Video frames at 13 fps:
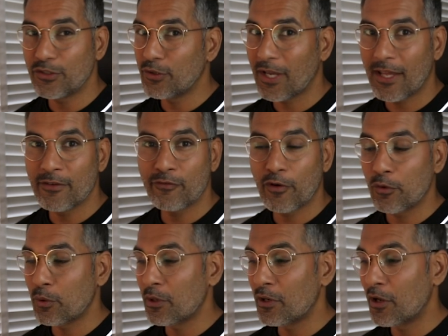You can
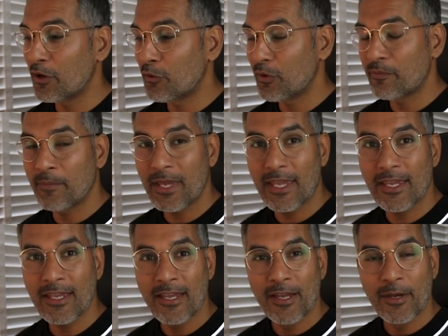follow along with
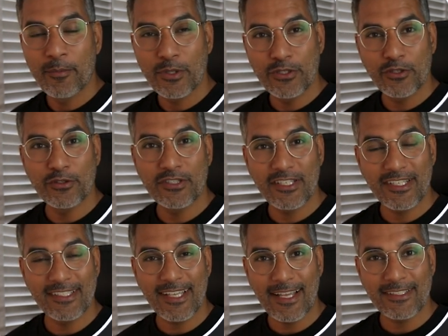me, produce the
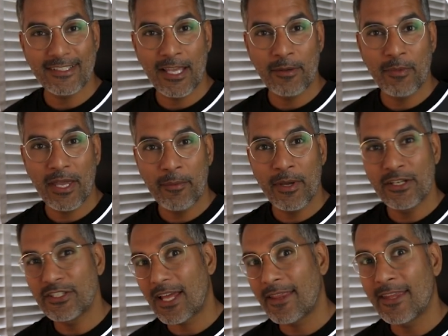exact same
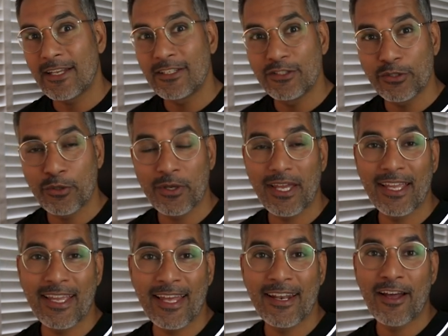image and then do it
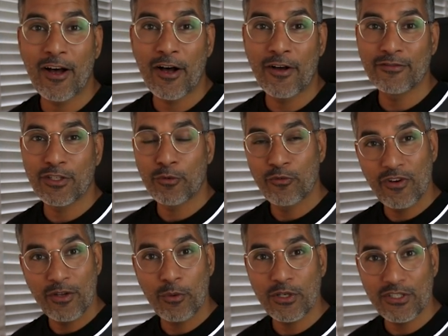again after,
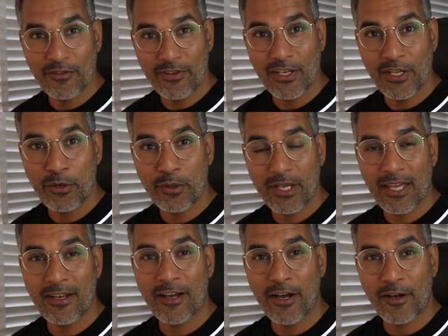rewatch the video
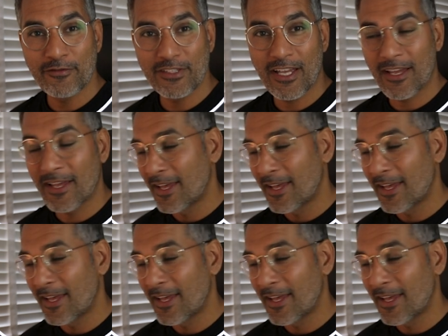again after,